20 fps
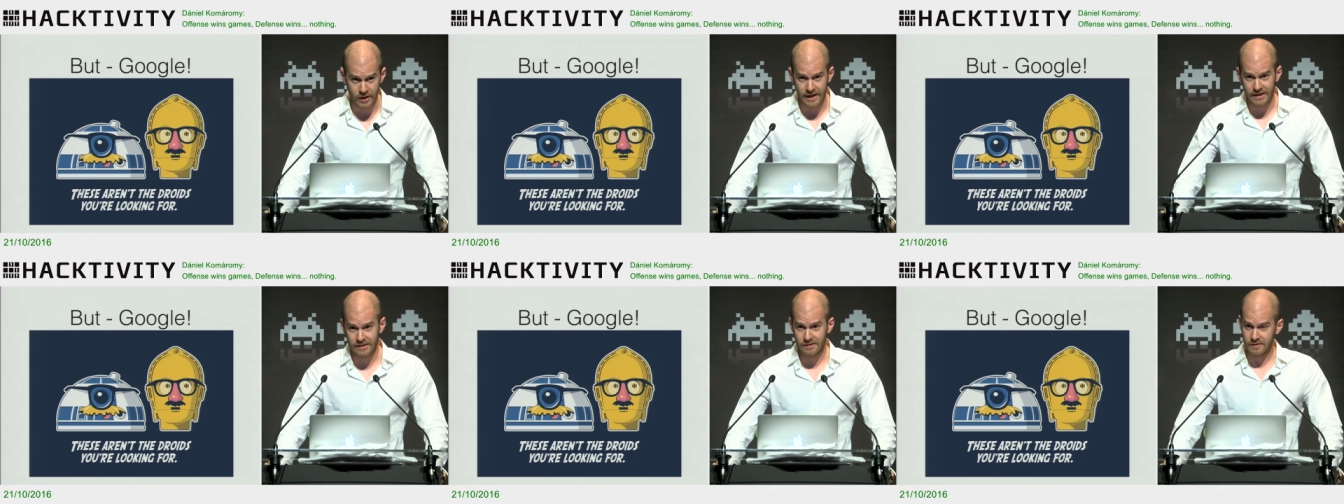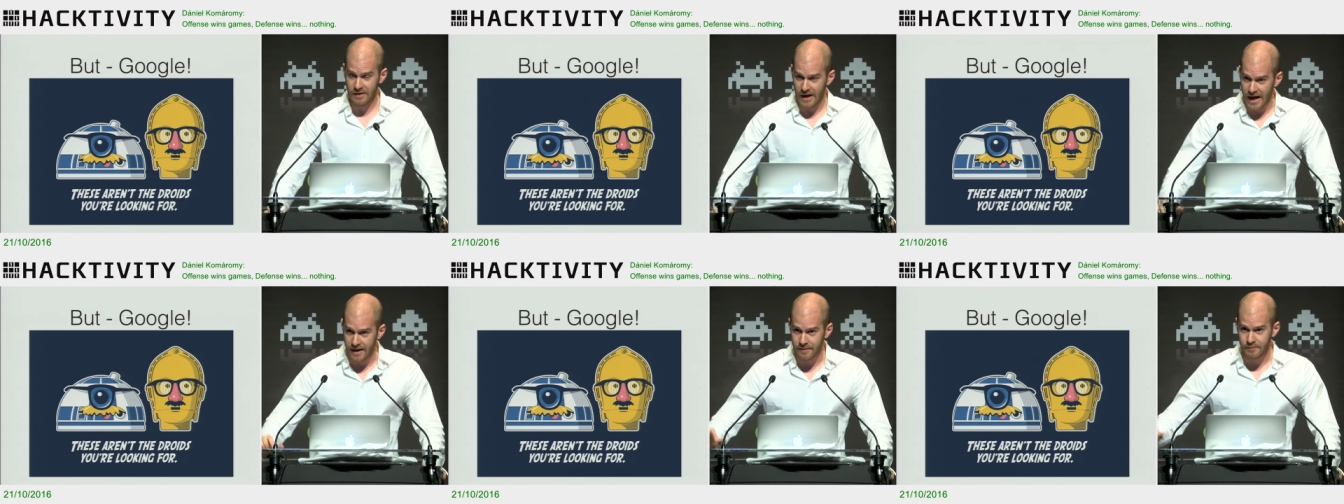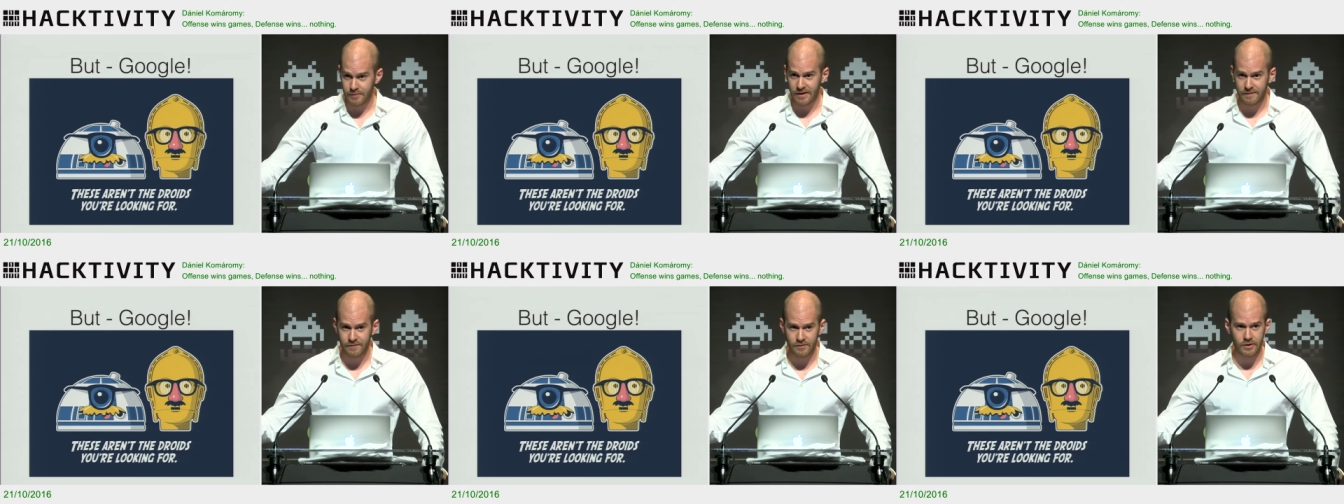and I
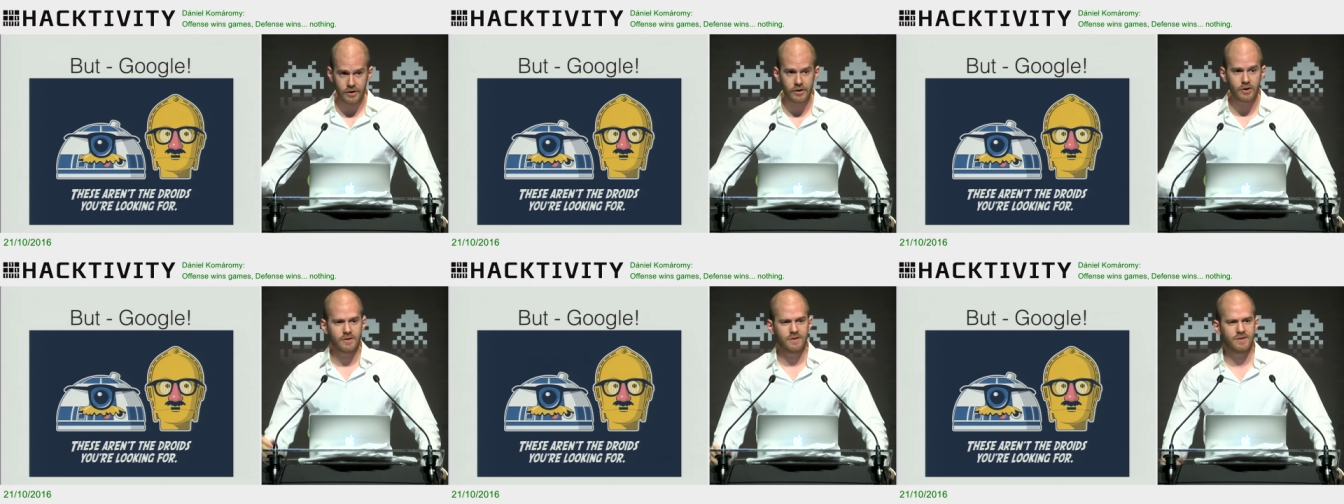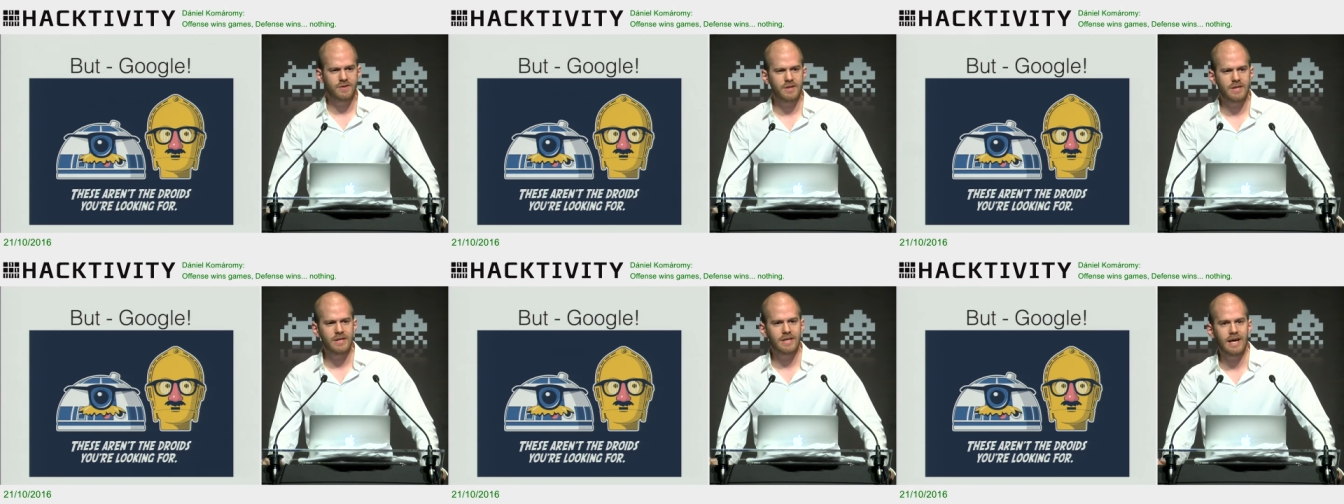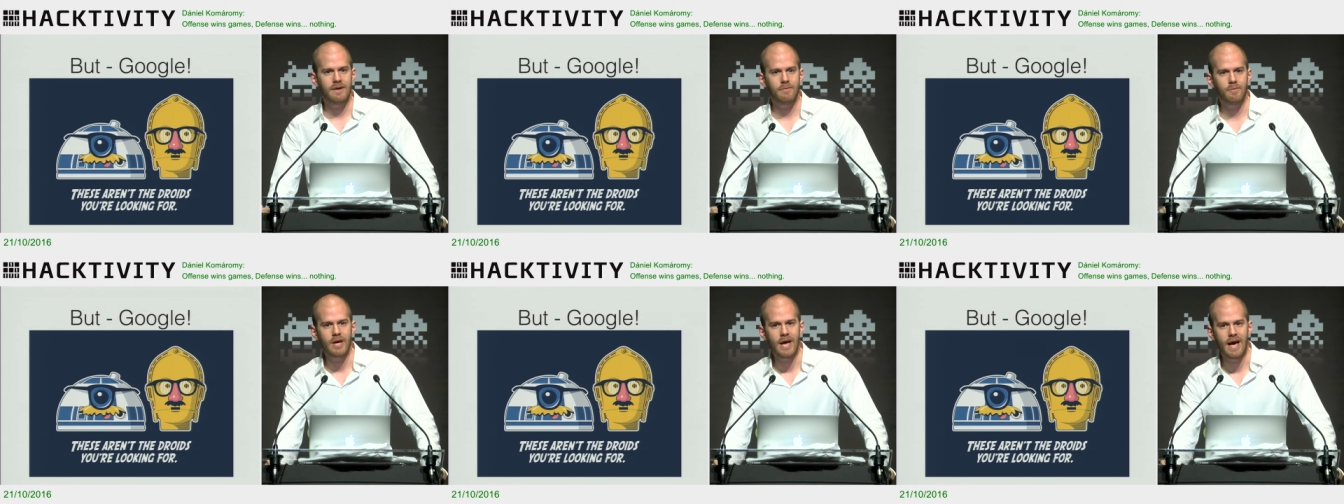definitely concede
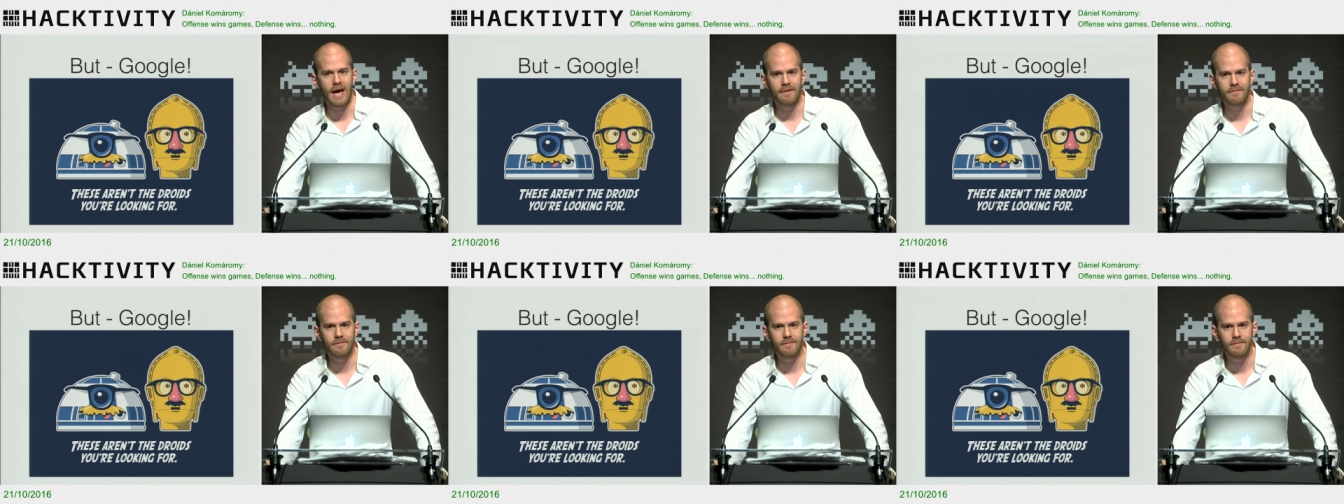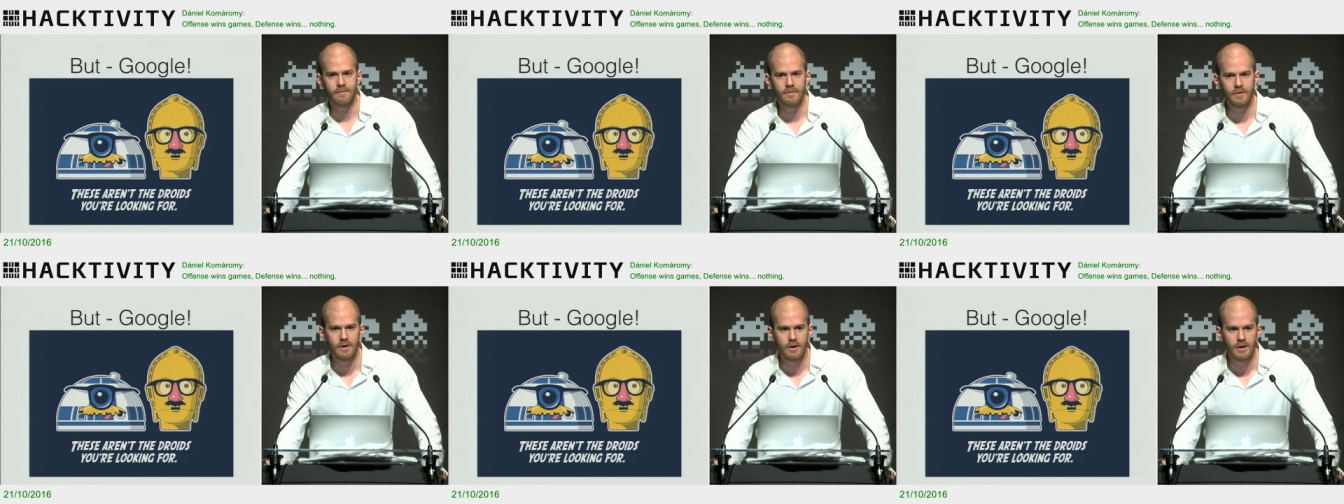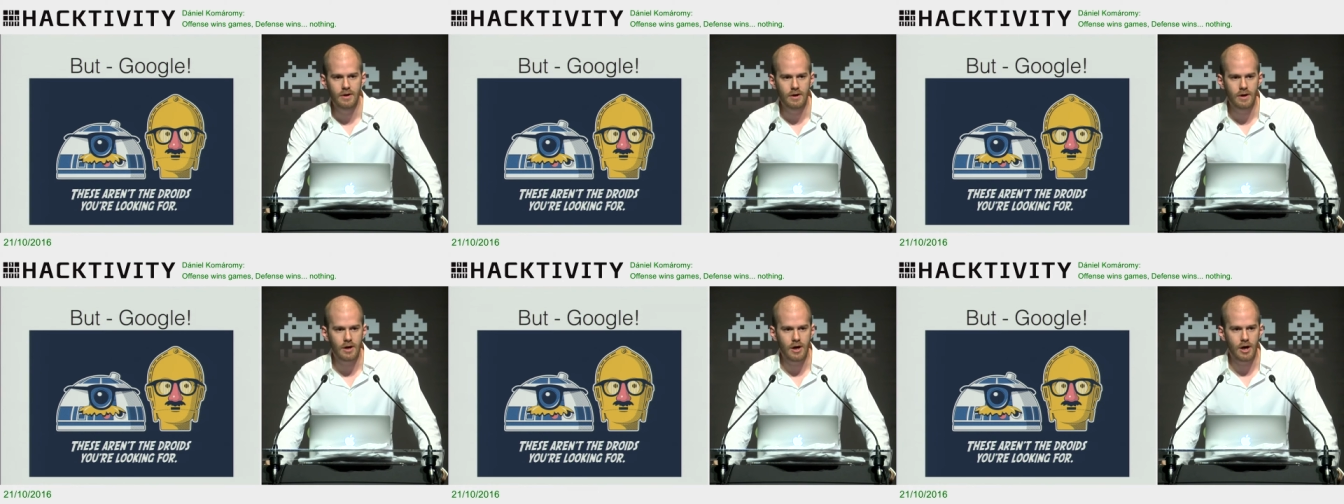that we have,
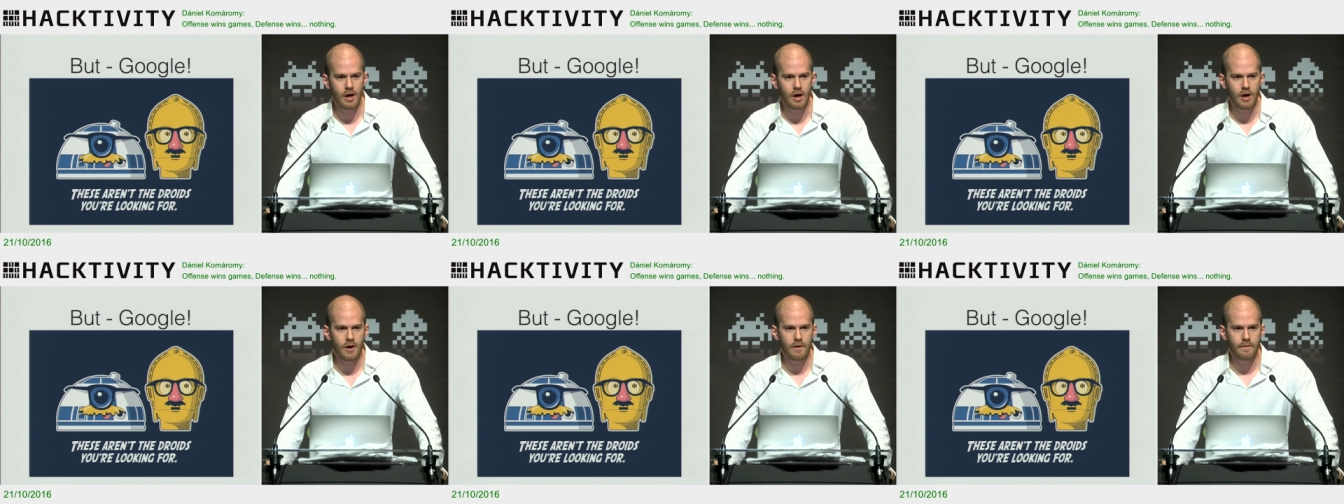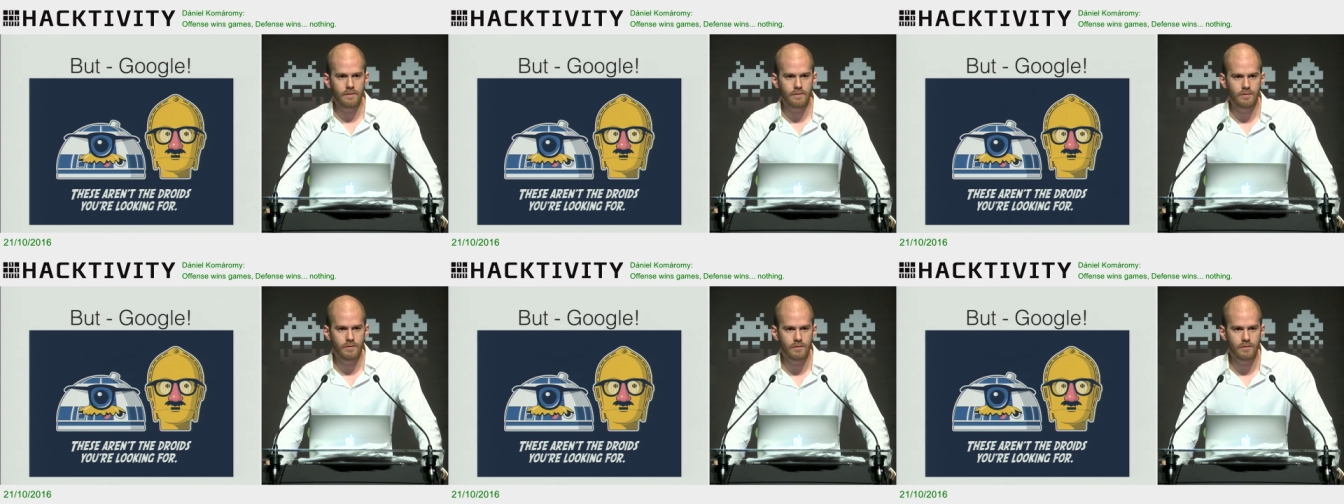that